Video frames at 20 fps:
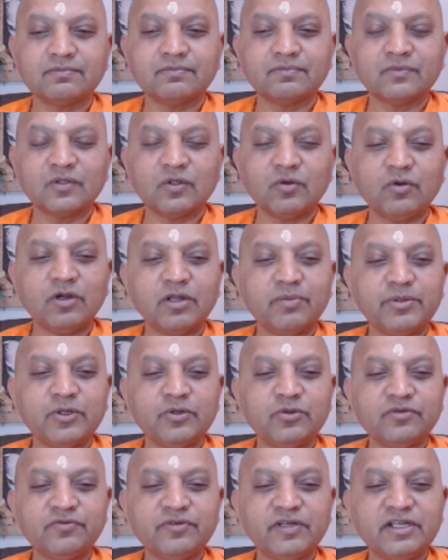What a
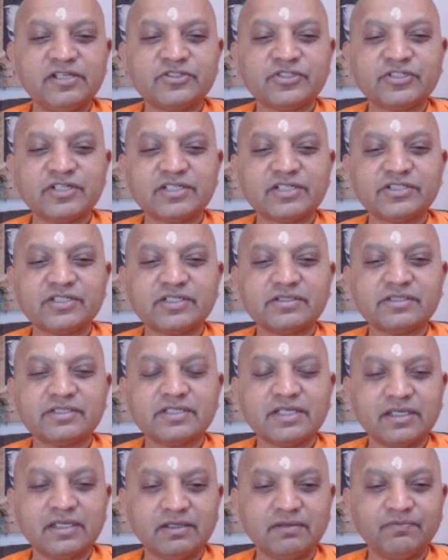beautiful instruction.
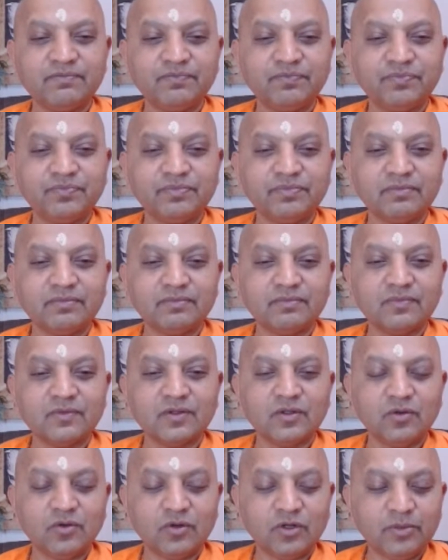See,
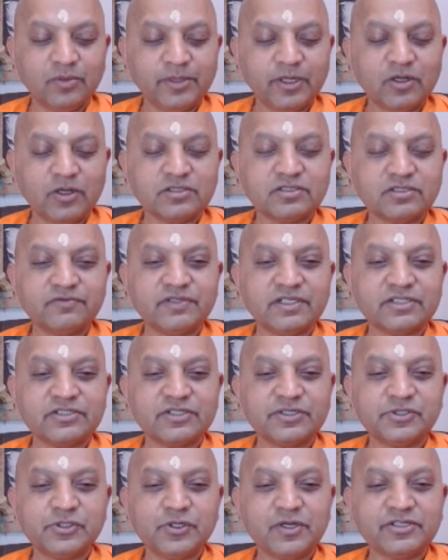only because of that
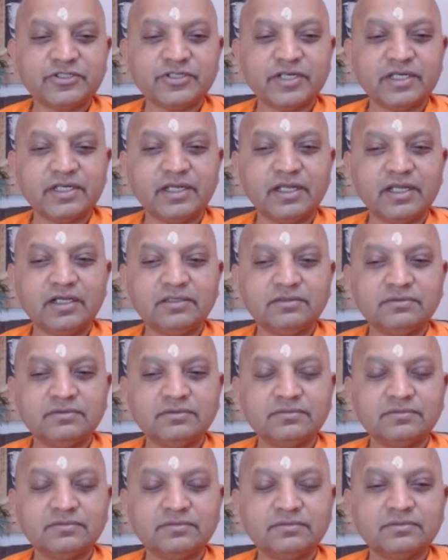situation here,
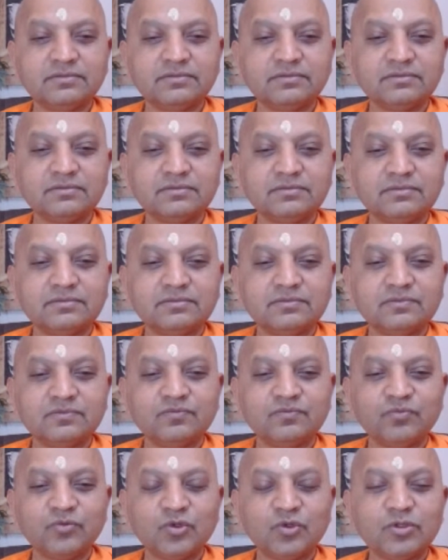
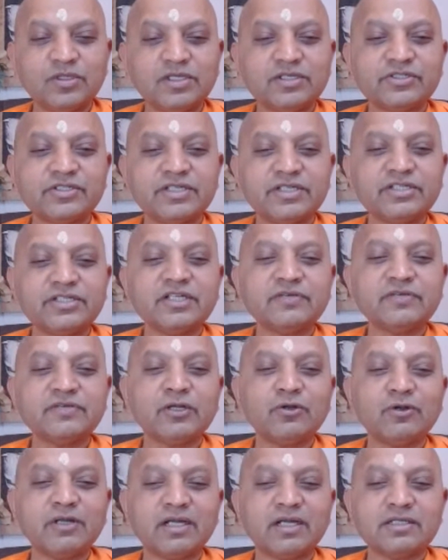through this teaching, we could
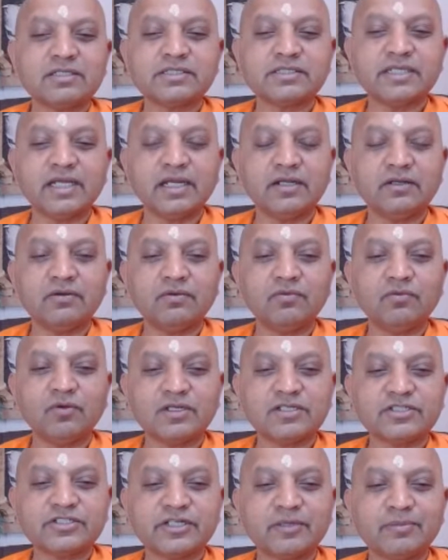understand what is
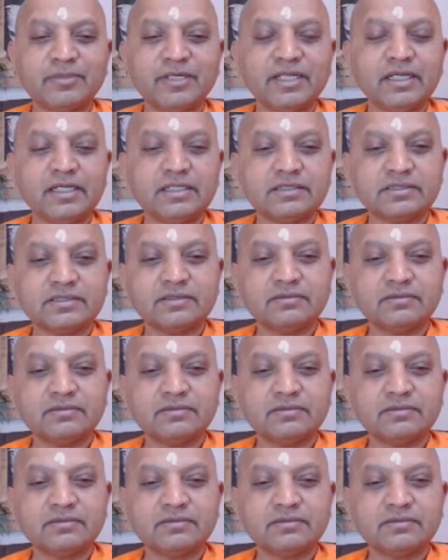troubling us.